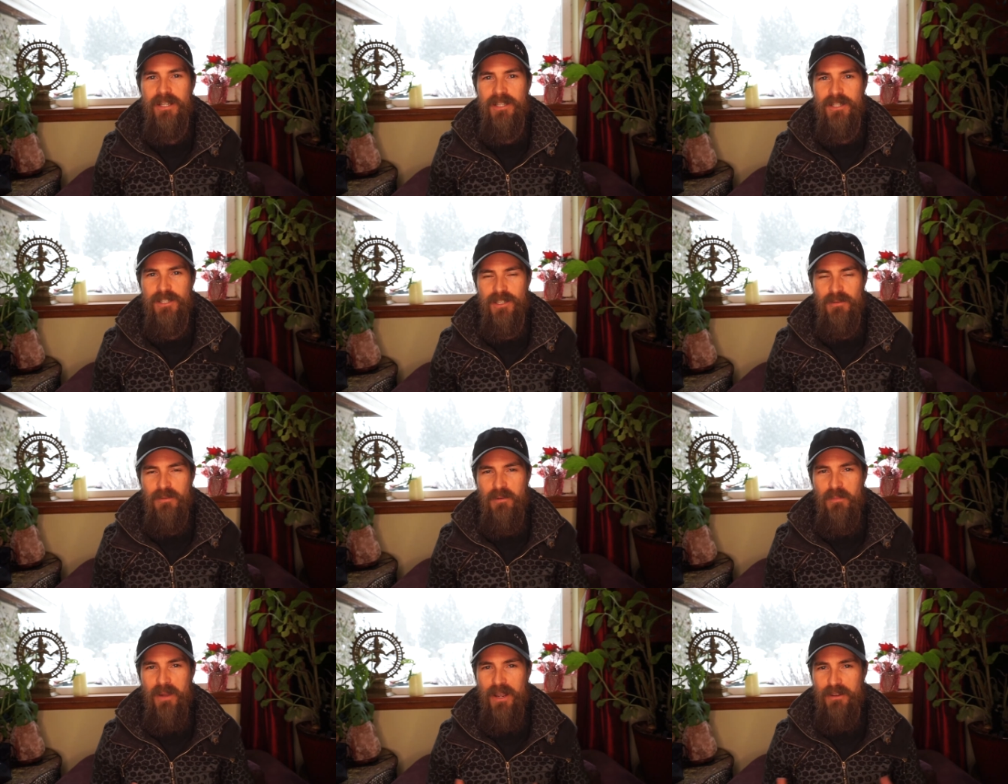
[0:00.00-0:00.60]

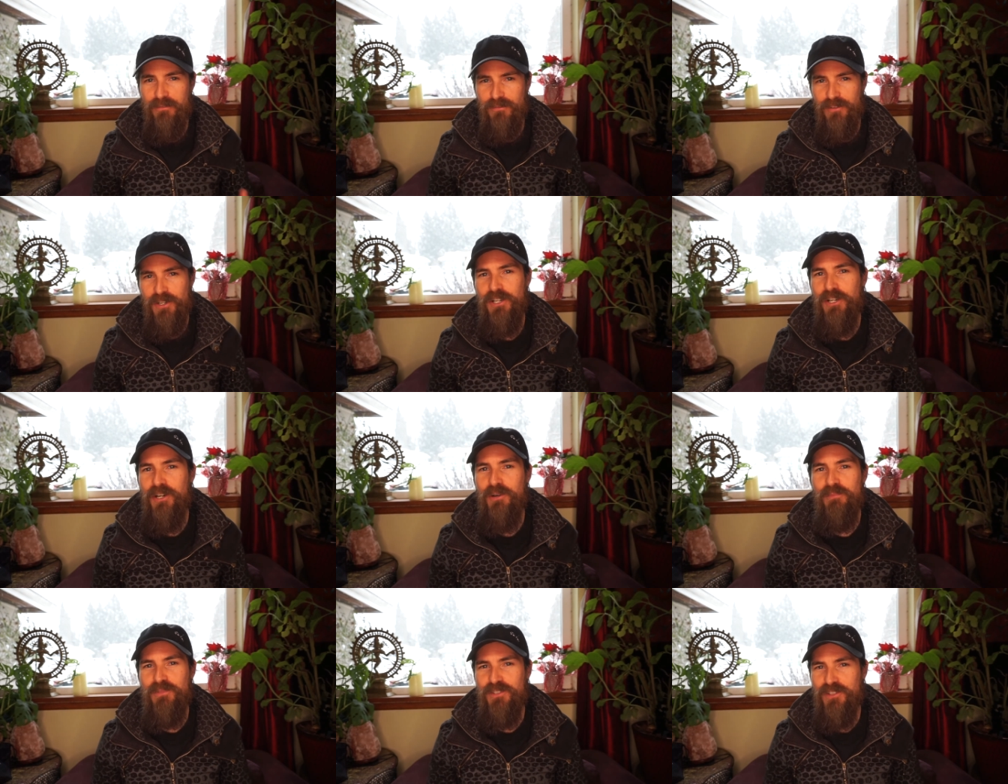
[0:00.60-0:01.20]
some of my
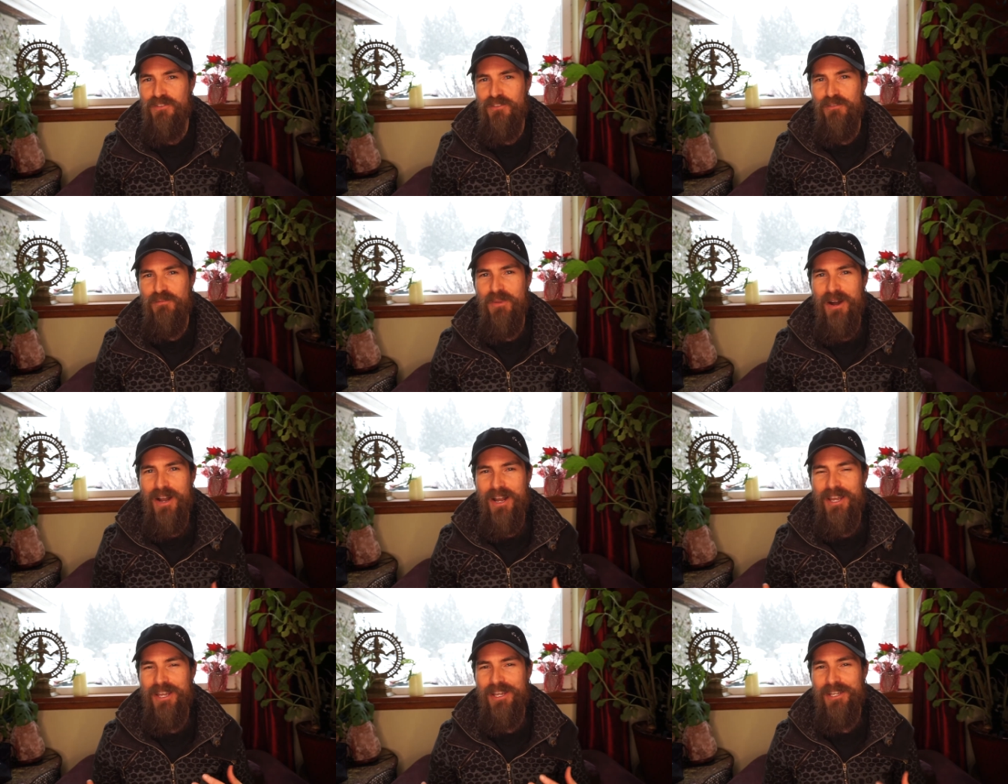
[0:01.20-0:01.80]
freedom, some of
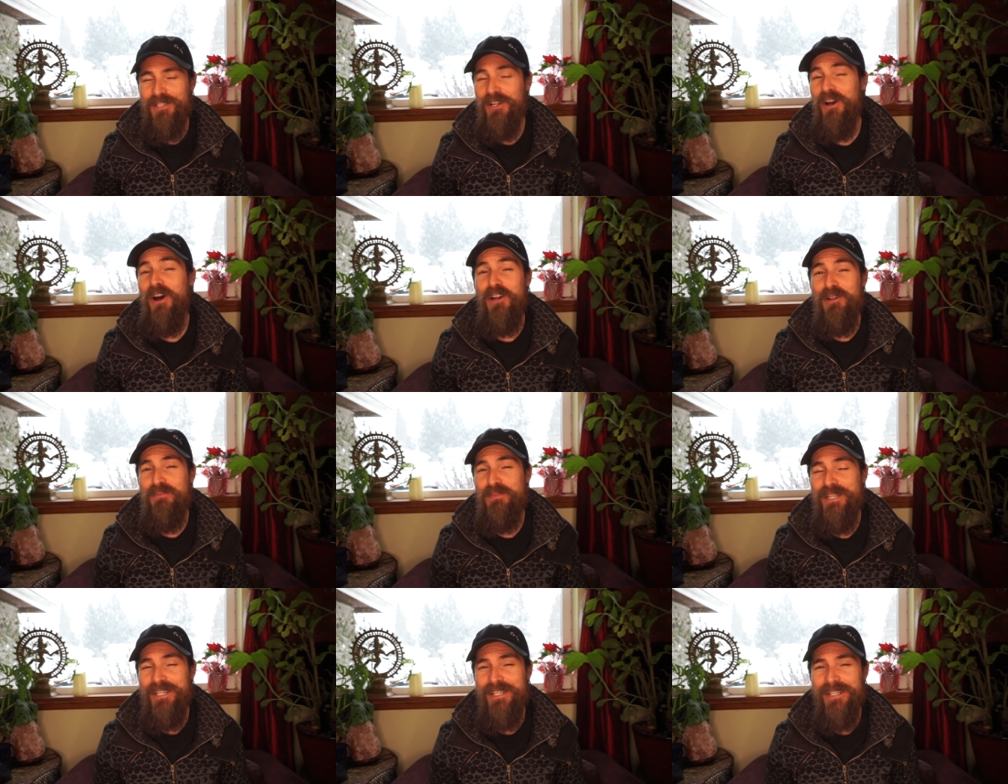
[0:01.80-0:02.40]
my
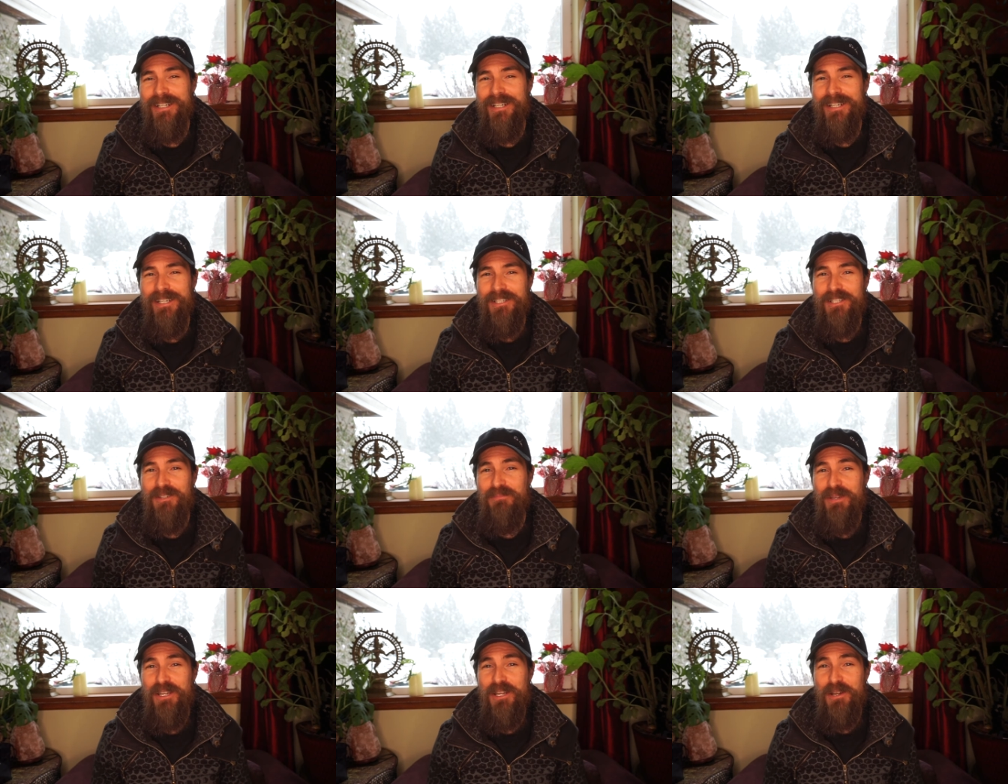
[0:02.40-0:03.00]
autonomy
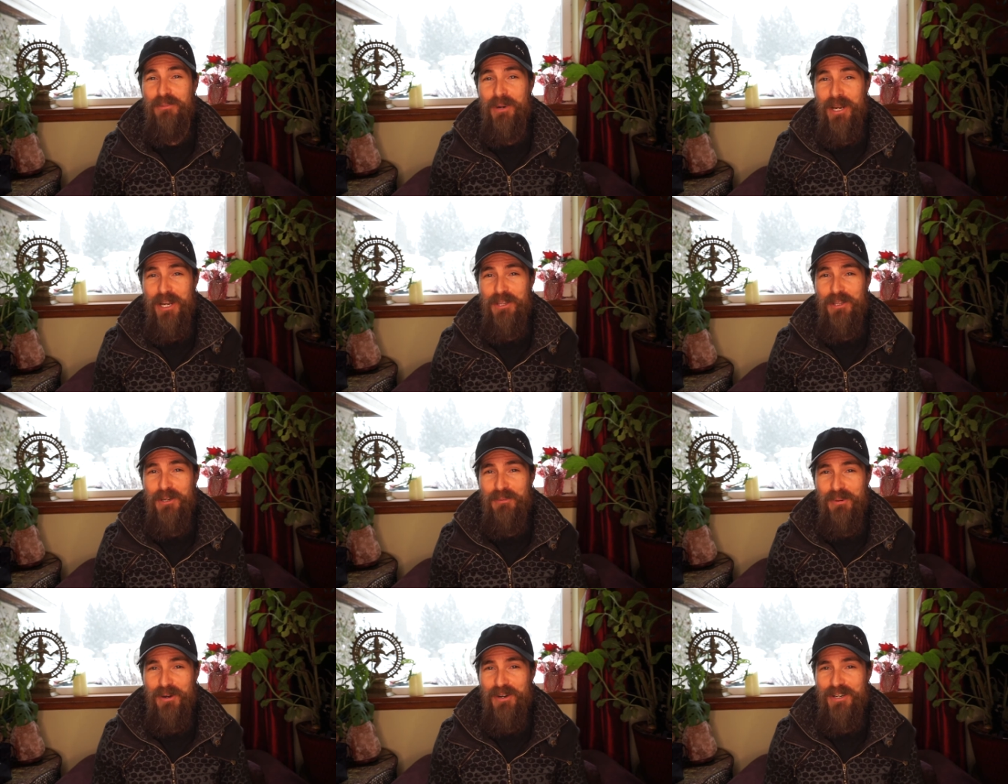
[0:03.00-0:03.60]
to be a
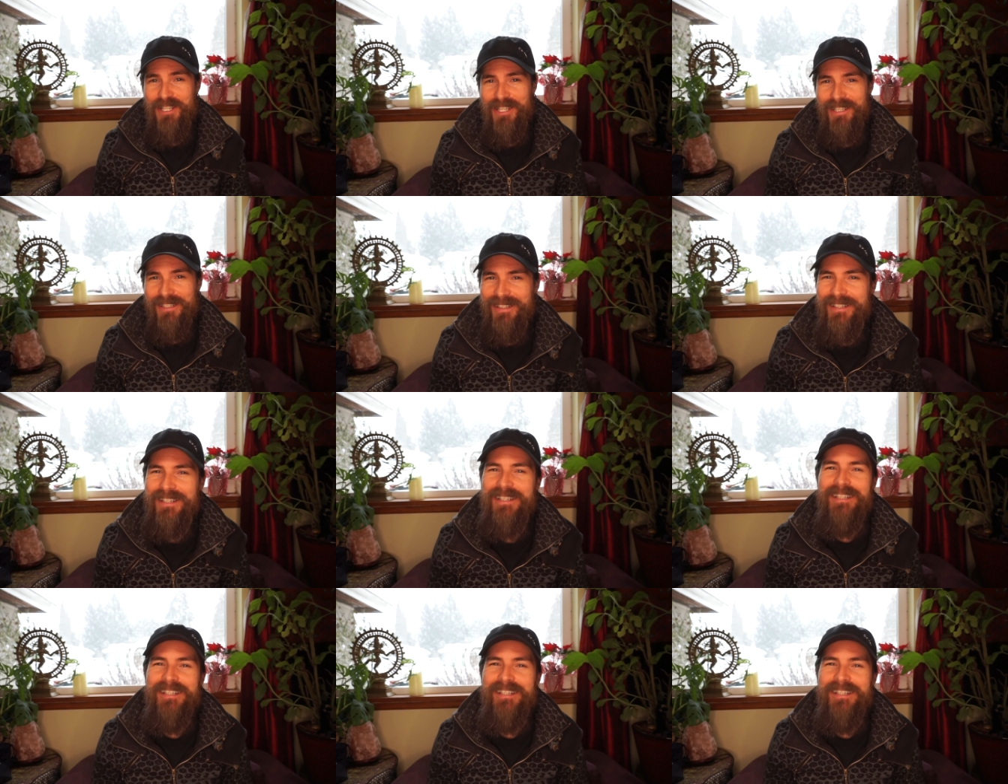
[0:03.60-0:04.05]
regular person.